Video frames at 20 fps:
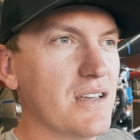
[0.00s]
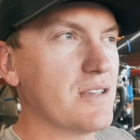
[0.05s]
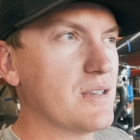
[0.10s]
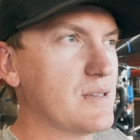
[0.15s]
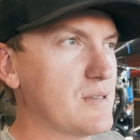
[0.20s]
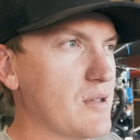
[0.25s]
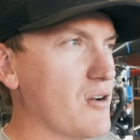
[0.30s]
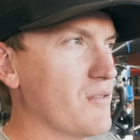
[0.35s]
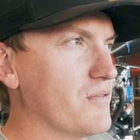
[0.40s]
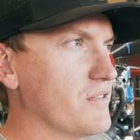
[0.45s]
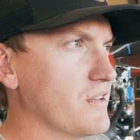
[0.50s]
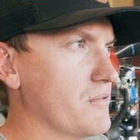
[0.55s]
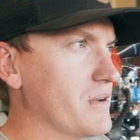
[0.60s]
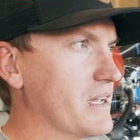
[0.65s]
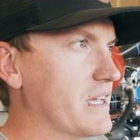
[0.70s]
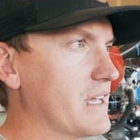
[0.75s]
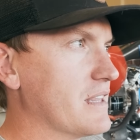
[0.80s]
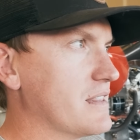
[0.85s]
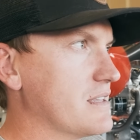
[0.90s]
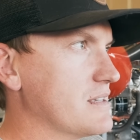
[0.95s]
So hopefully we
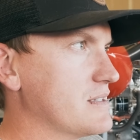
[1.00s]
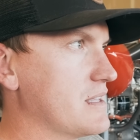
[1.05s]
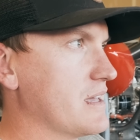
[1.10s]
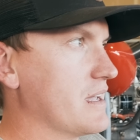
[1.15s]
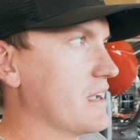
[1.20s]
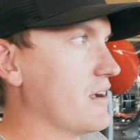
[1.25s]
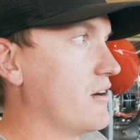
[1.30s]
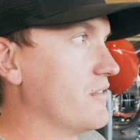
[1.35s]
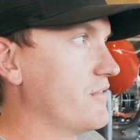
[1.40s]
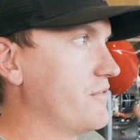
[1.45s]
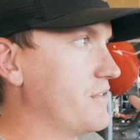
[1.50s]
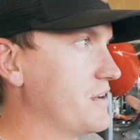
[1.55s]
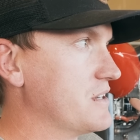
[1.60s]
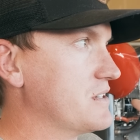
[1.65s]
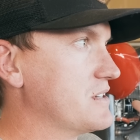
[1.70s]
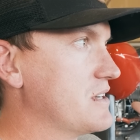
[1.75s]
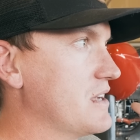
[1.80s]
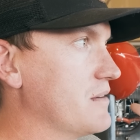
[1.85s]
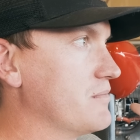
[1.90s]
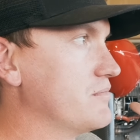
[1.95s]
can get this thing all
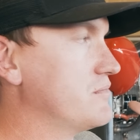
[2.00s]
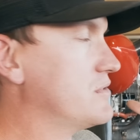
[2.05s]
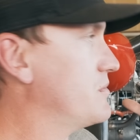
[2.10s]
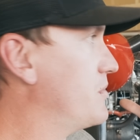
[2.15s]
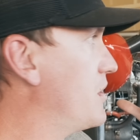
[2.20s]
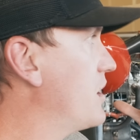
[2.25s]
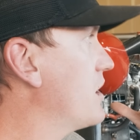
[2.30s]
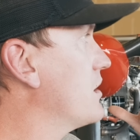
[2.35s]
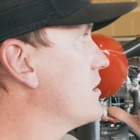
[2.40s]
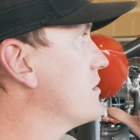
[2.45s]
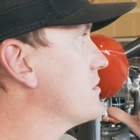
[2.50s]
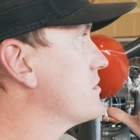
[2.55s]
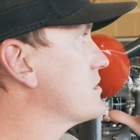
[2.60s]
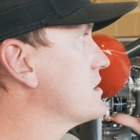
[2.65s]
finished up tomorrow,